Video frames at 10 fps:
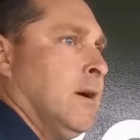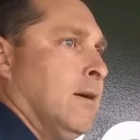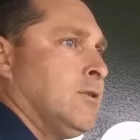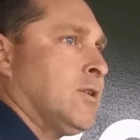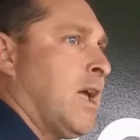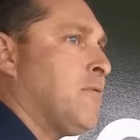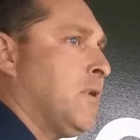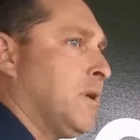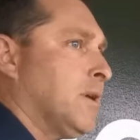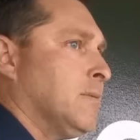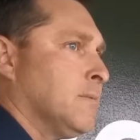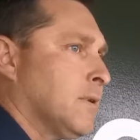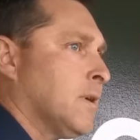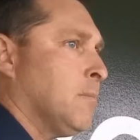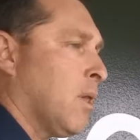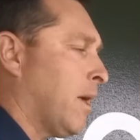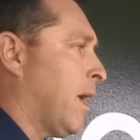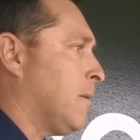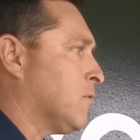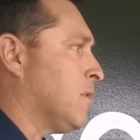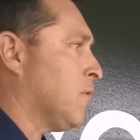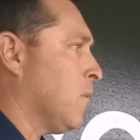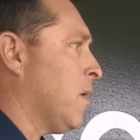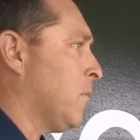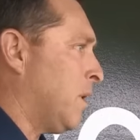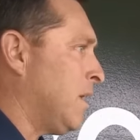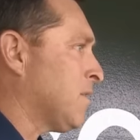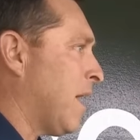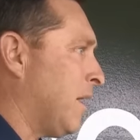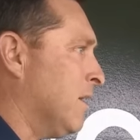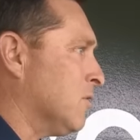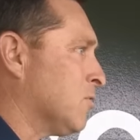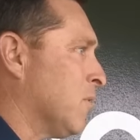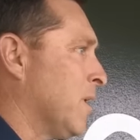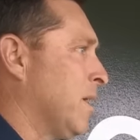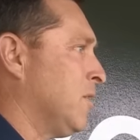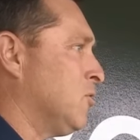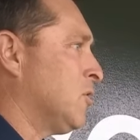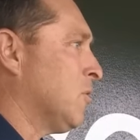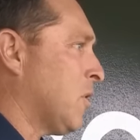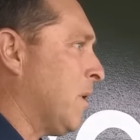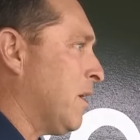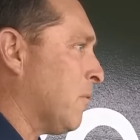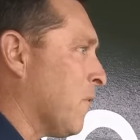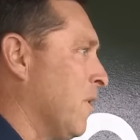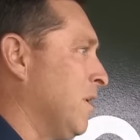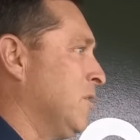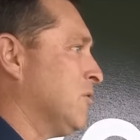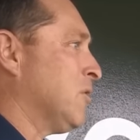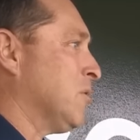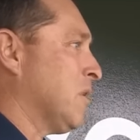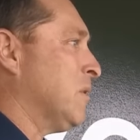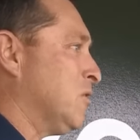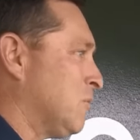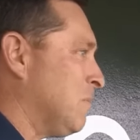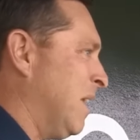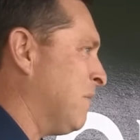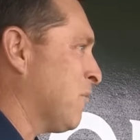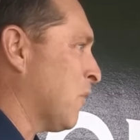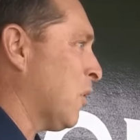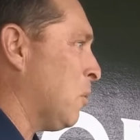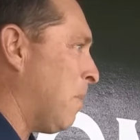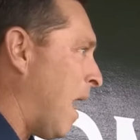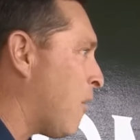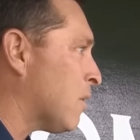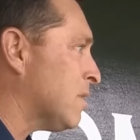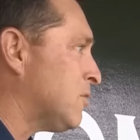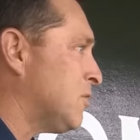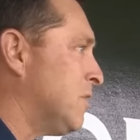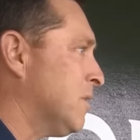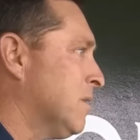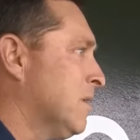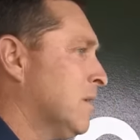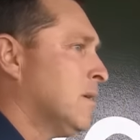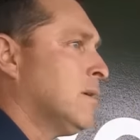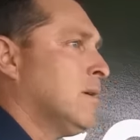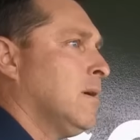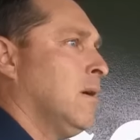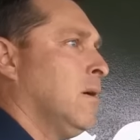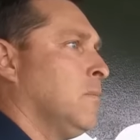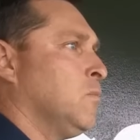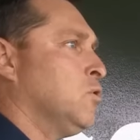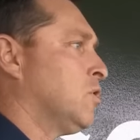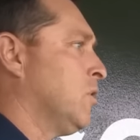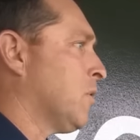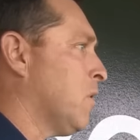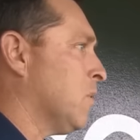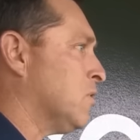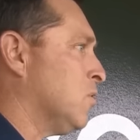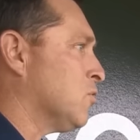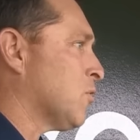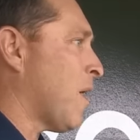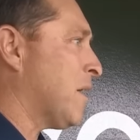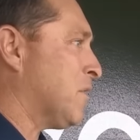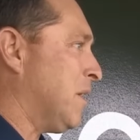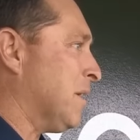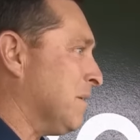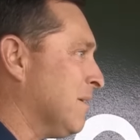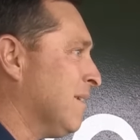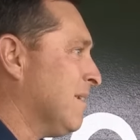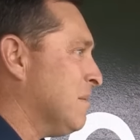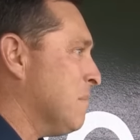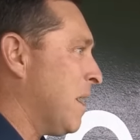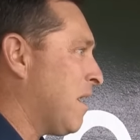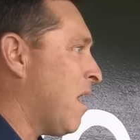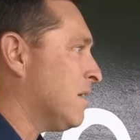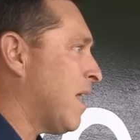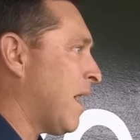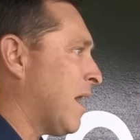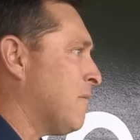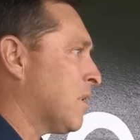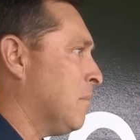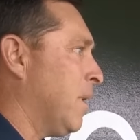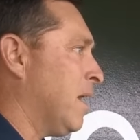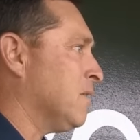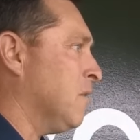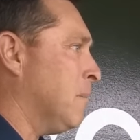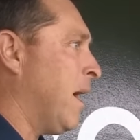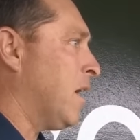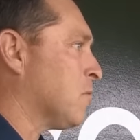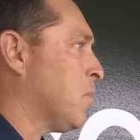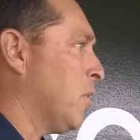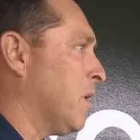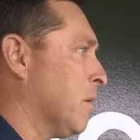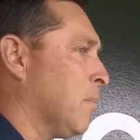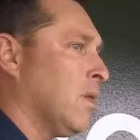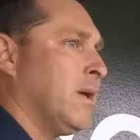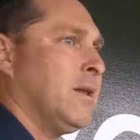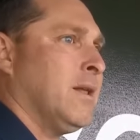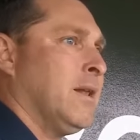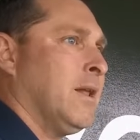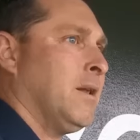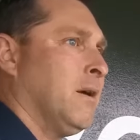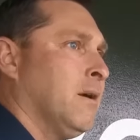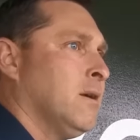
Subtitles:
And just Anthony can play games a different way. When he's got a hit streak and you still know he can run, you still know he's hitting for a little power this year, you still know with two strikes he can make contact and have a competitive bat. It's pretty complete. And then